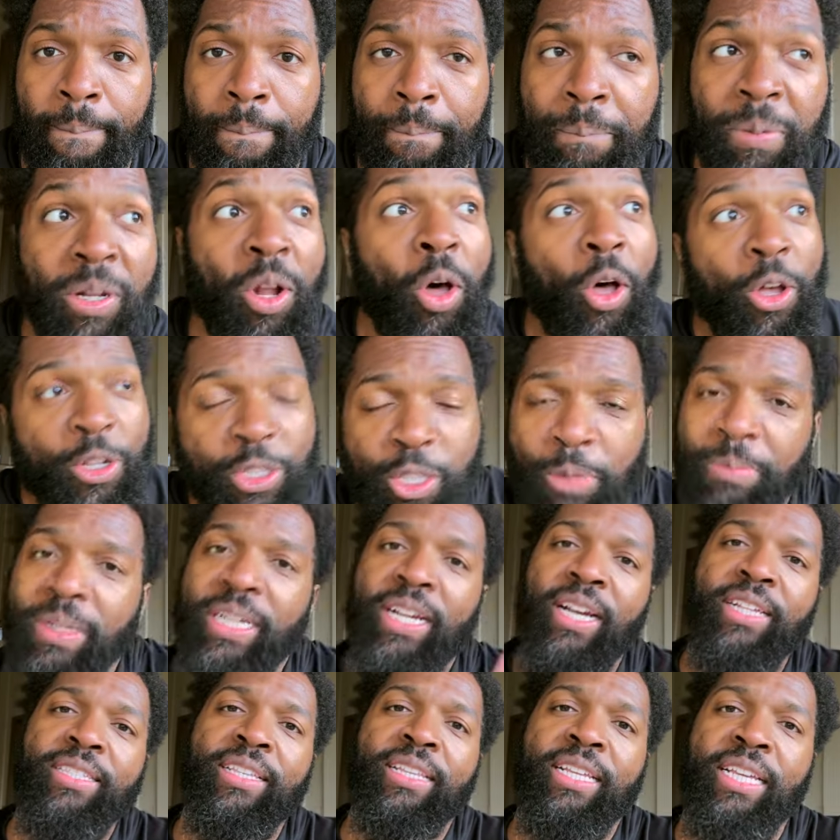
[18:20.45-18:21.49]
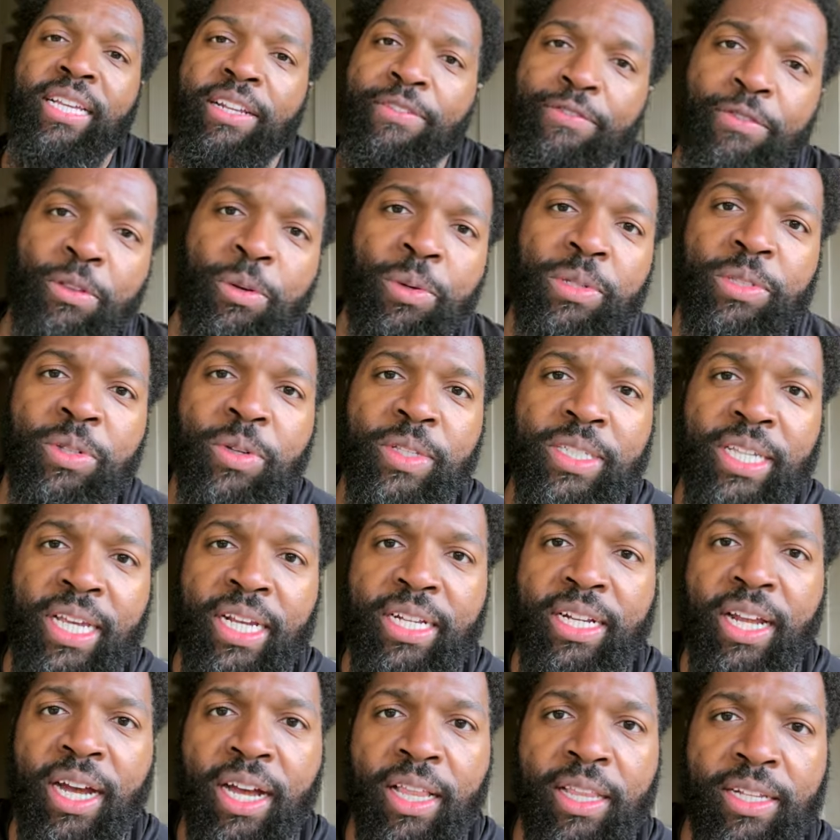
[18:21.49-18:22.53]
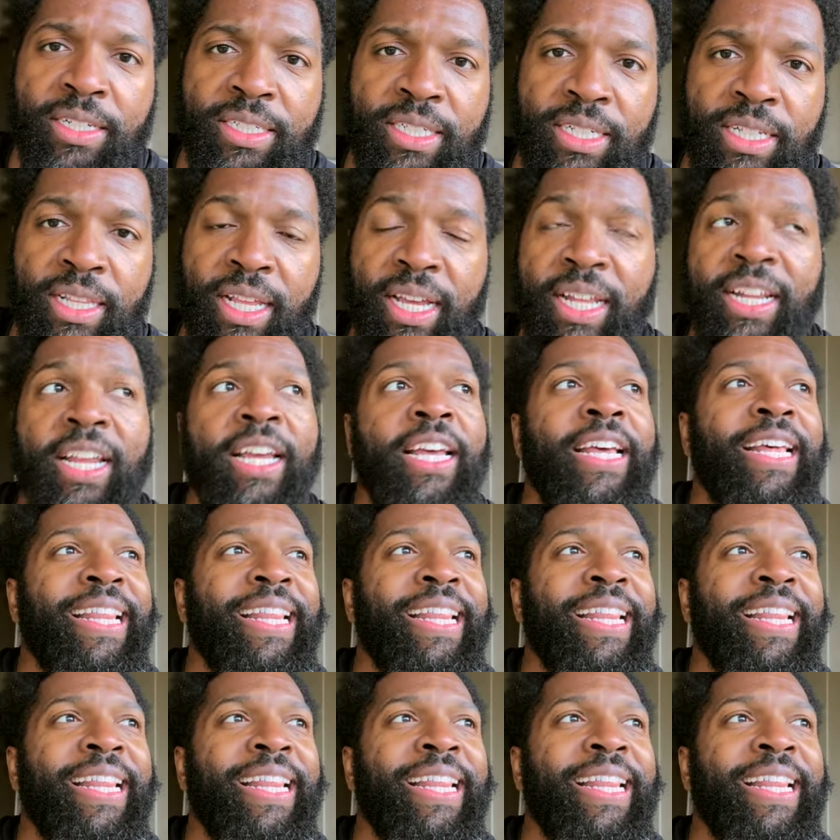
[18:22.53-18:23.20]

but also because of the influence on technology that